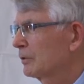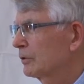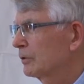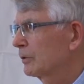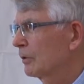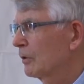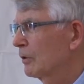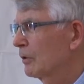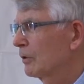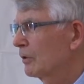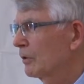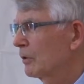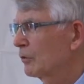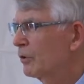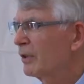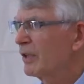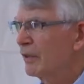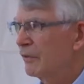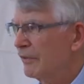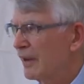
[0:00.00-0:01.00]
so
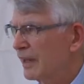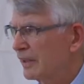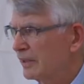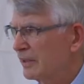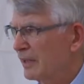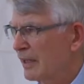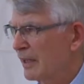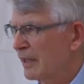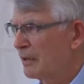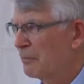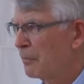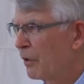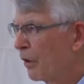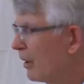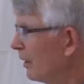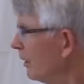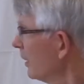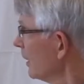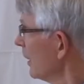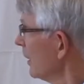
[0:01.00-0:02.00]
good in function
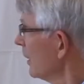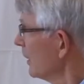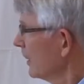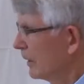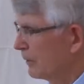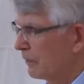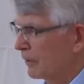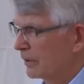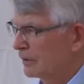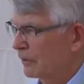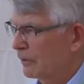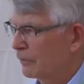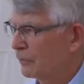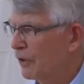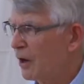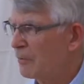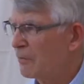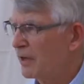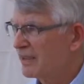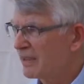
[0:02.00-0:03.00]
anymore. It was a
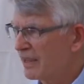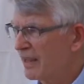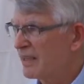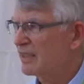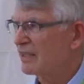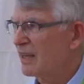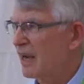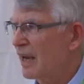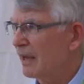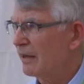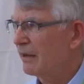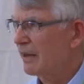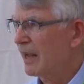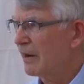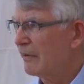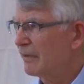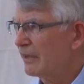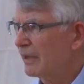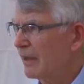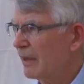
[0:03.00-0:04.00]
former textile
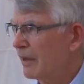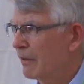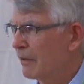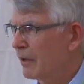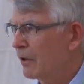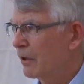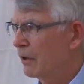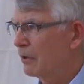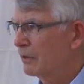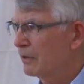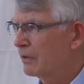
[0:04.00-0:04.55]
area, and the whole